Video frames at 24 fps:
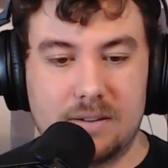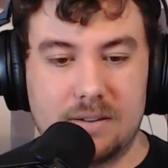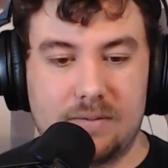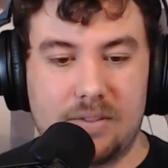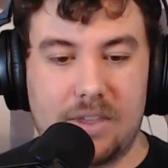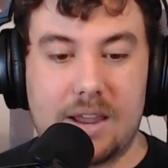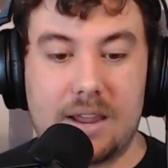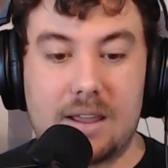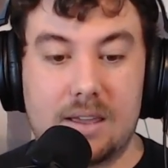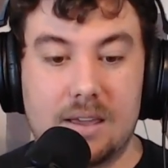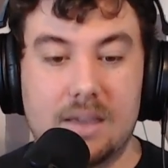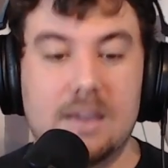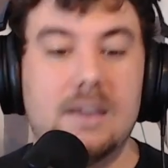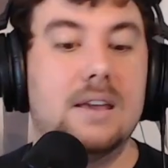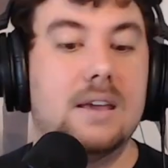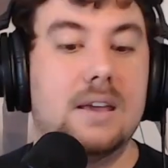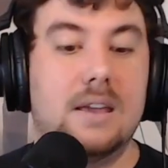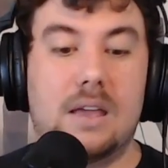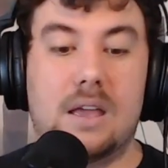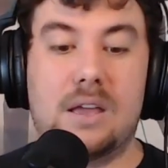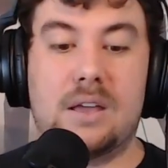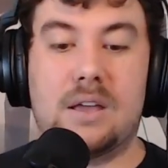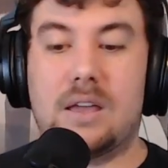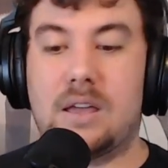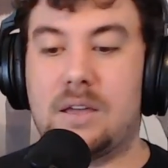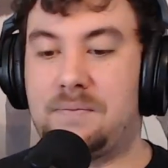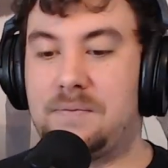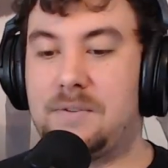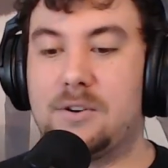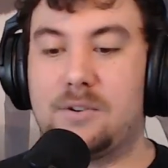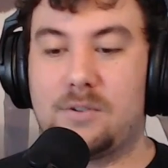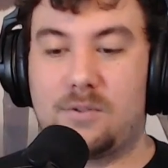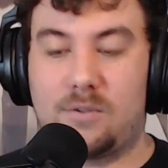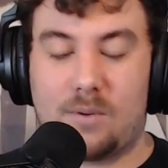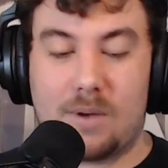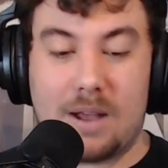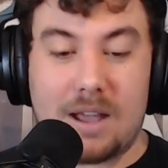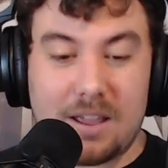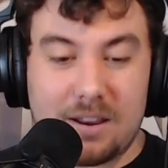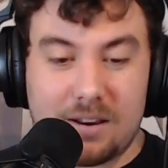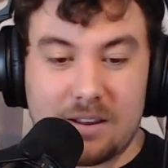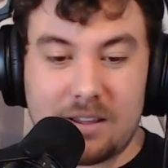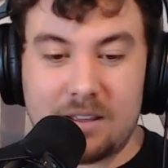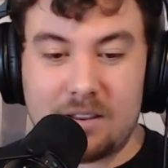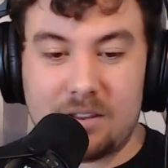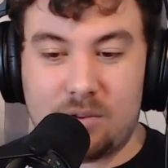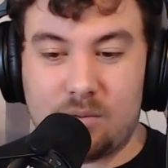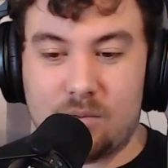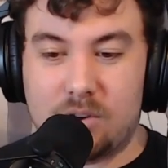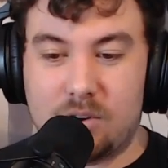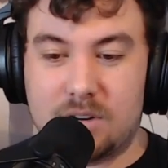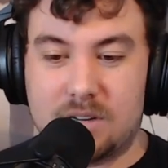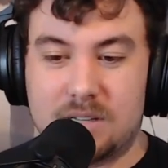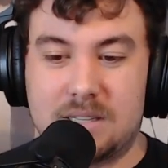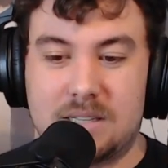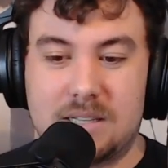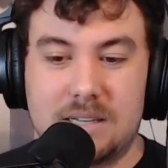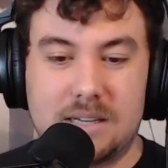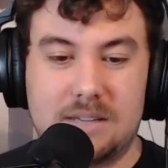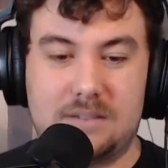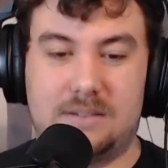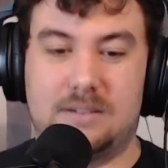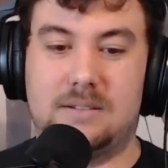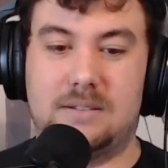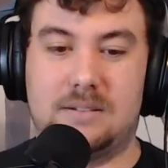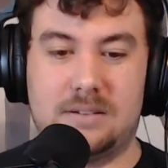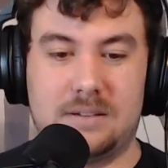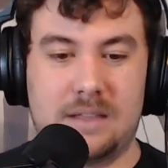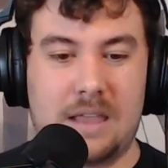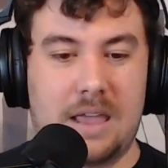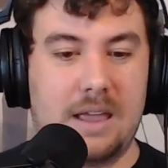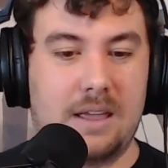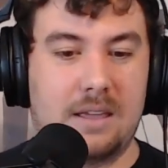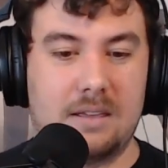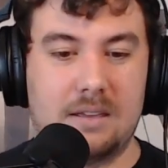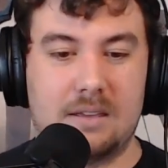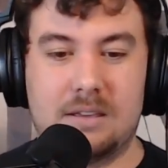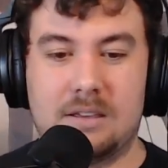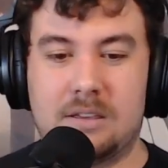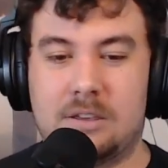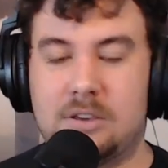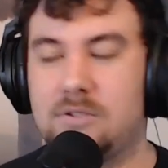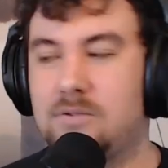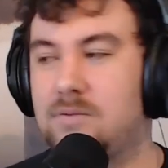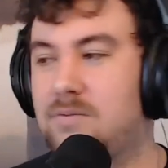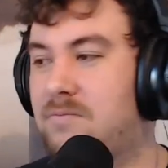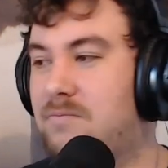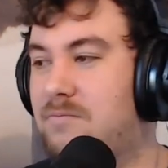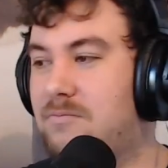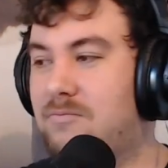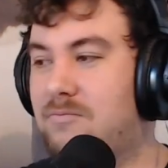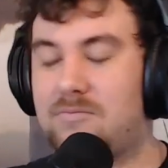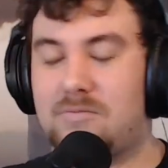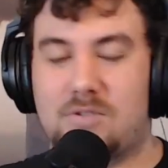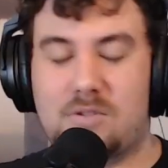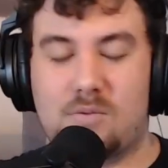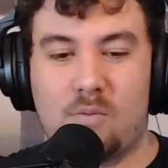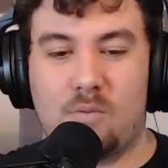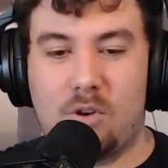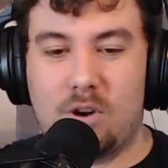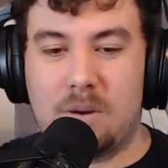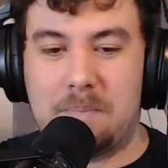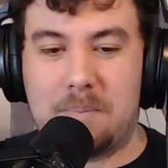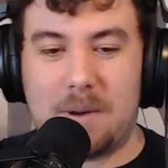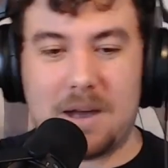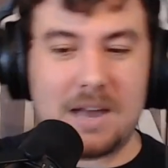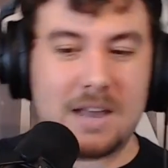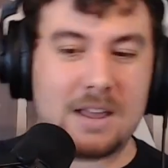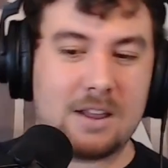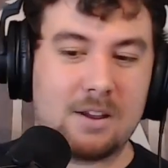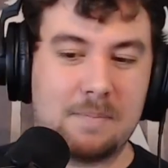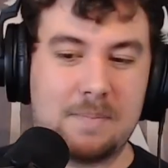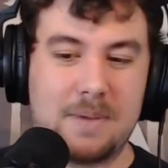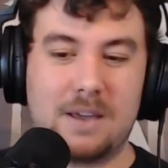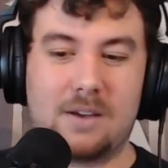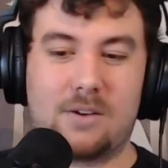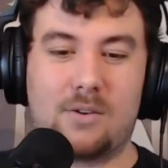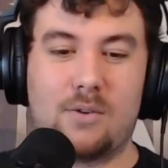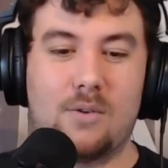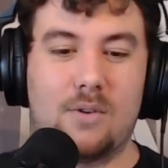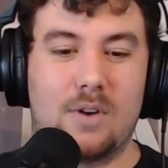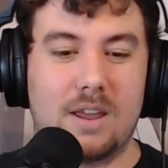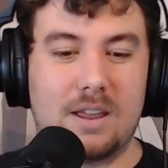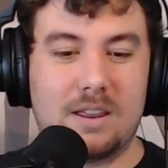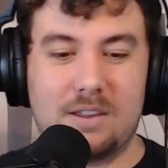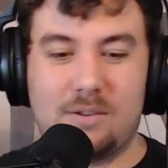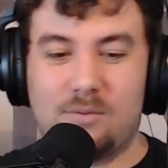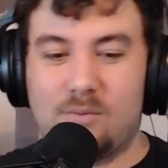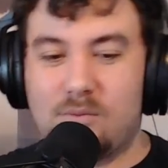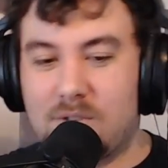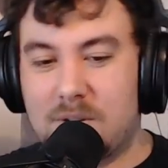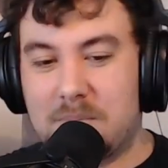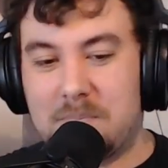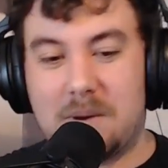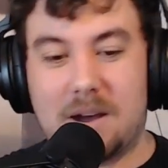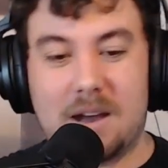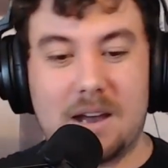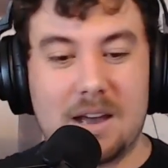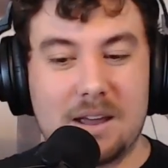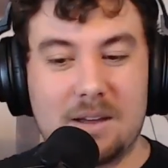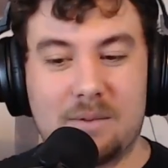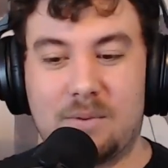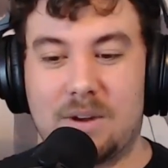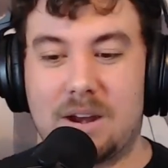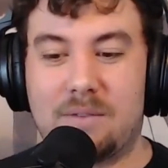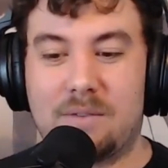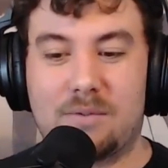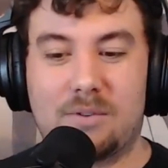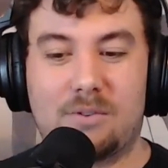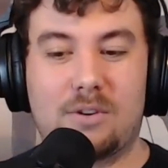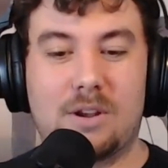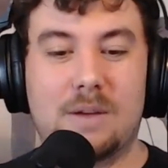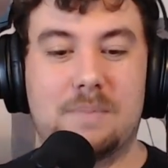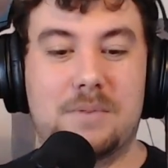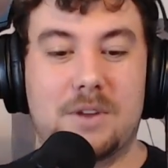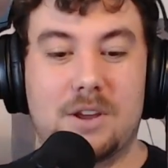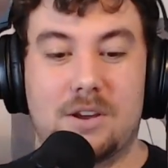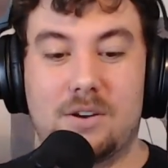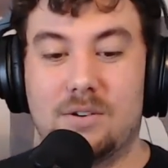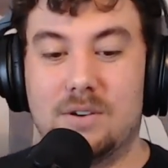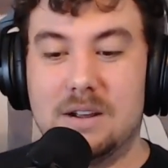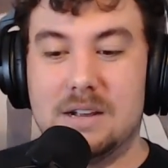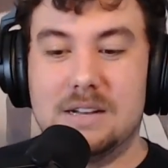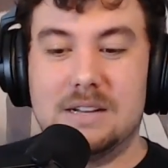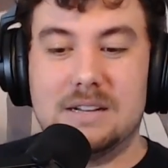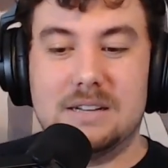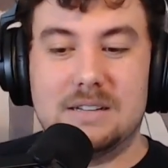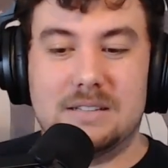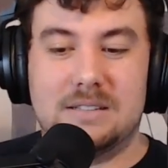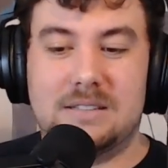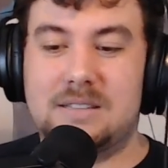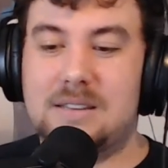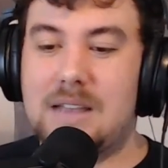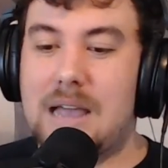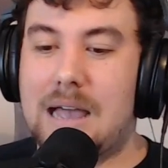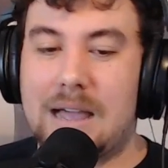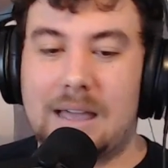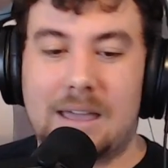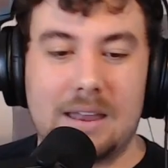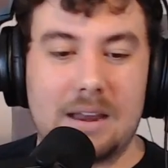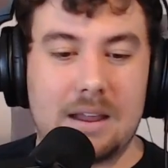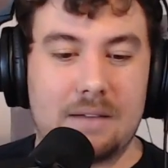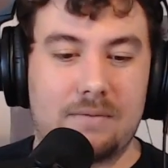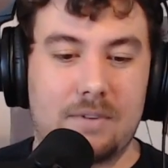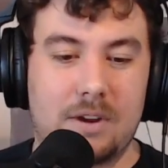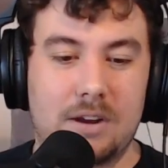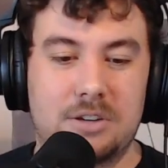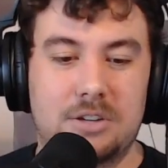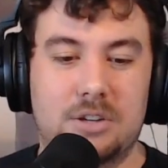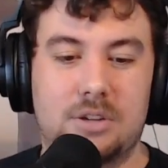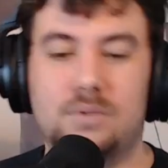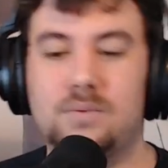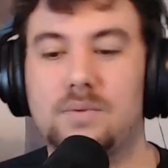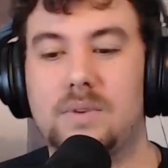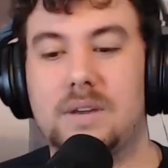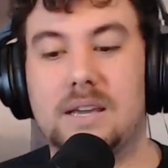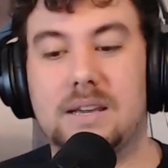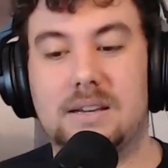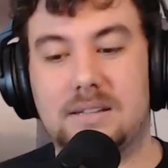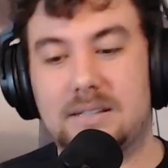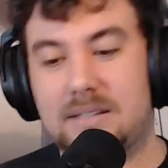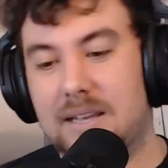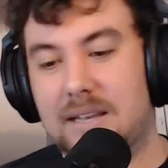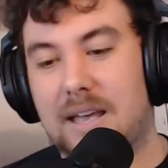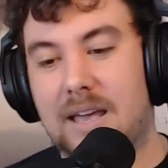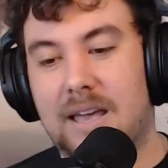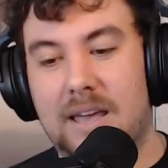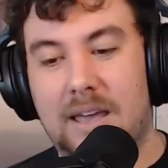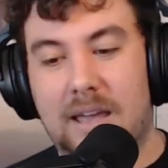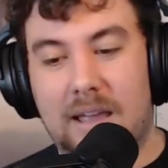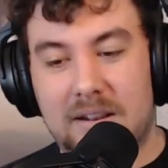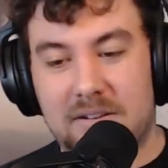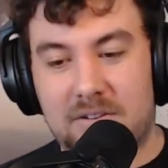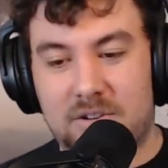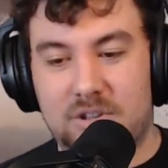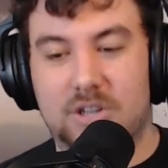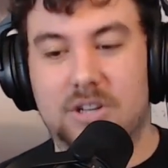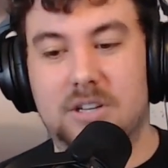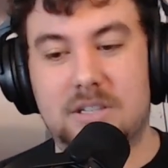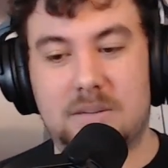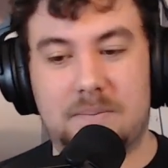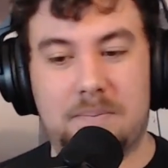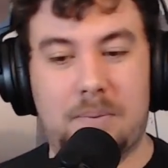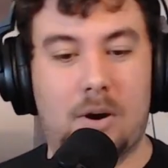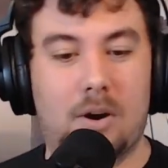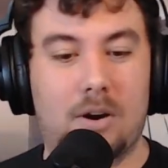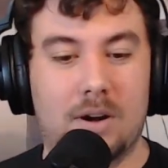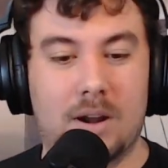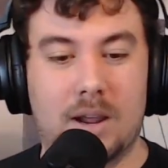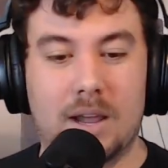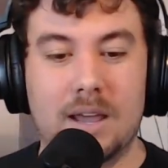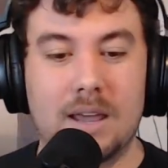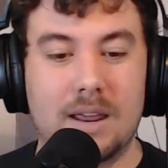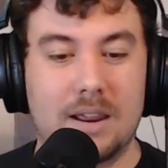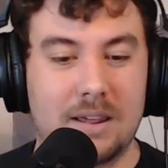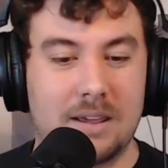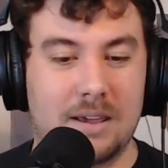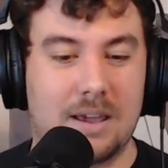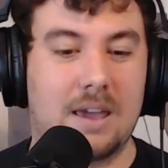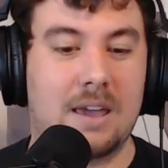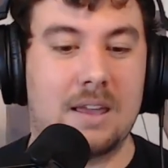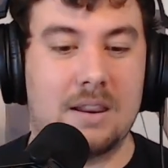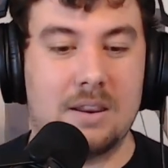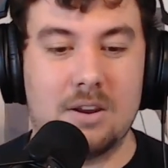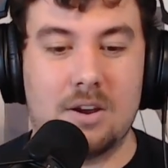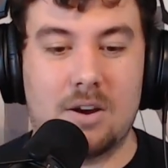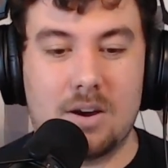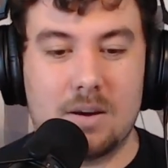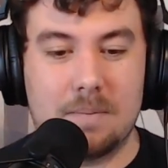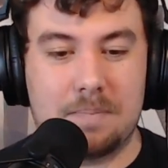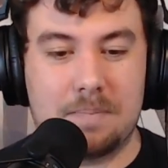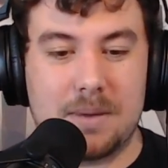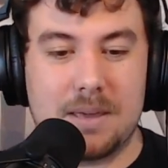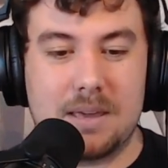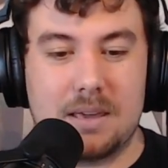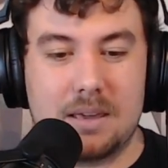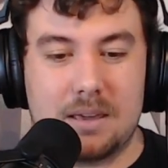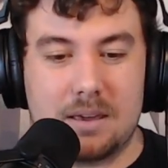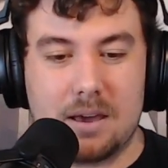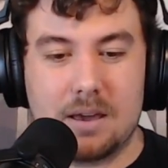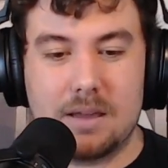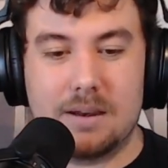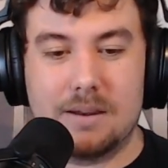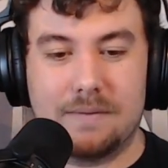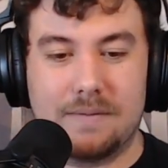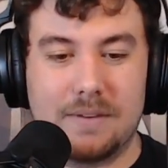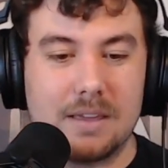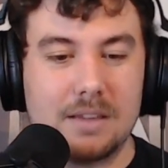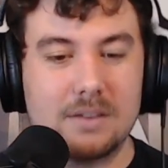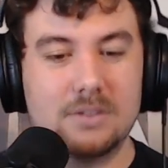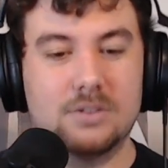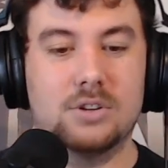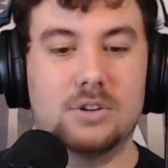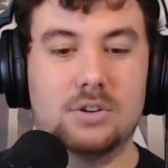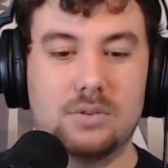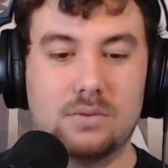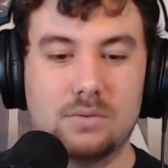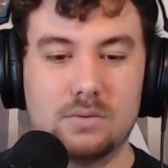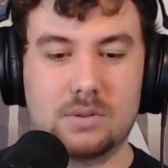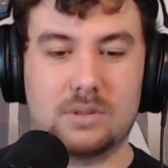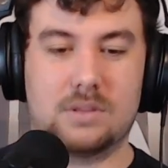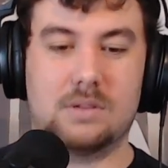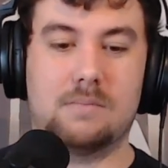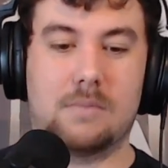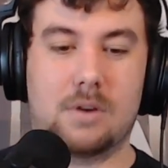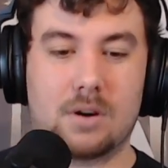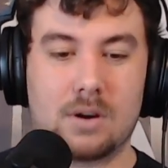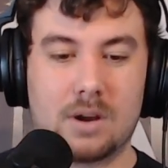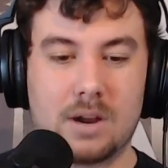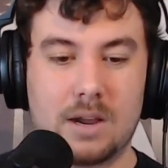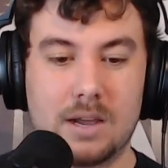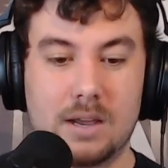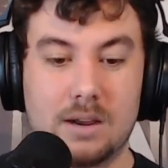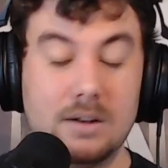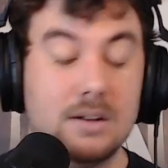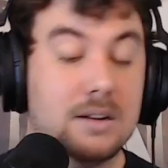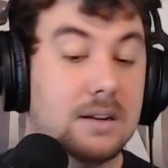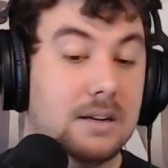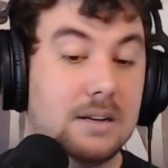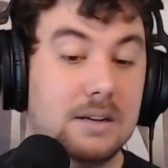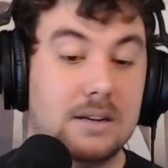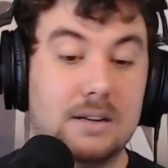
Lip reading: Like if you're Grant and you want to sit, like you want to buy your Bitcoin, you want to buy whatever crypto, stack it every 2 weeks and just park it and not be kind of in tune with the market,